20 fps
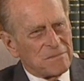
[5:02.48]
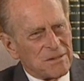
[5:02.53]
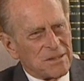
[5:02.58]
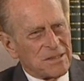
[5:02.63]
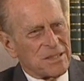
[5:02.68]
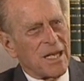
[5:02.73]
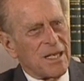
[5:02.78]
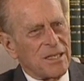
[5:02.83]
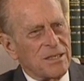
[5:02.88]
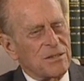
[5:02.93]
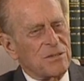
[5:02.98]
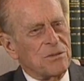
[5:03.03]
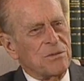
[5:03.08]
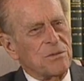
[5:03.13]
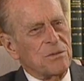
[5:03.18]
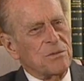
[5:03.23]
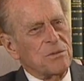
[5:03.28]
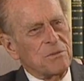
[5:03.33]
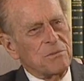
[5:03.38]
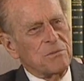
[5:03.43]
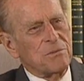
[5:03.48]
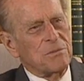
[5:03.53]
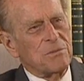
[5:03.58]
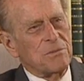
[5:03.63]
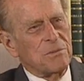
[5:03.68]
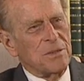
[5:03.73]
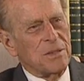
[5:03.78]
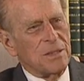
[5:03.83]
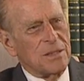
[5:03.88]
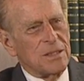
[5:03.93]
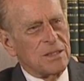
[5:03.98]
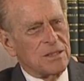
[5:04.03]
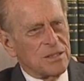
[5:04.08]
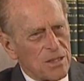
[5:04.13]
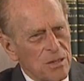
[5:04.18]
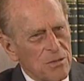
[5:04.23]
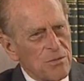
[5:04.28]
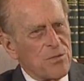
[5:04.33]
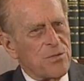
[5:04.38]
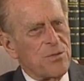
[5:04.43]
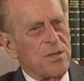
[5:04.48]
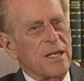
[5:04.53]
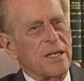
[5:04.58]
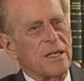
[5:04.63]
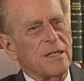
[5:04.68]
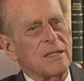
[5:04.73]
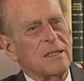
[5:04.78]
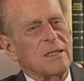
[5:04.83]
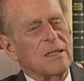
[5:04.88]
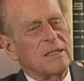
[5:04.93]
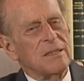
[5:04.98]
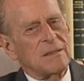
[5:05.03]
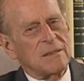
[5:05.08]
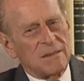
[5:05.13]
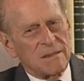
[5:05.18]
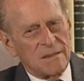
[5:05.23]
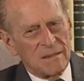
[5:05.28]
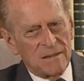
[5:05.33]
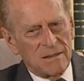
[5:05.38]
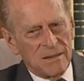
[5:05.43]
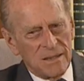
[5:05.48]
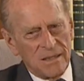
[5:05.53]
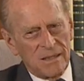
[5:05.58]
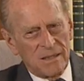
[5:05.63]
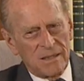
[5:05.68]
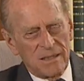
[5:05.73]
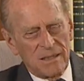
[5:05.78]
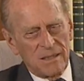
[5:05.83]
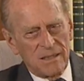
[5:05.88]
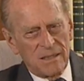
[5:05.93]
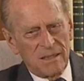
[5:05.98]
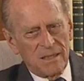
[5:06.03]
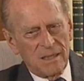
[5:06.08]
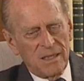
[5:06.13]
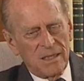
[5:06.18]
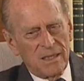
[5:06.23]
decided to do his own thing and, and uh,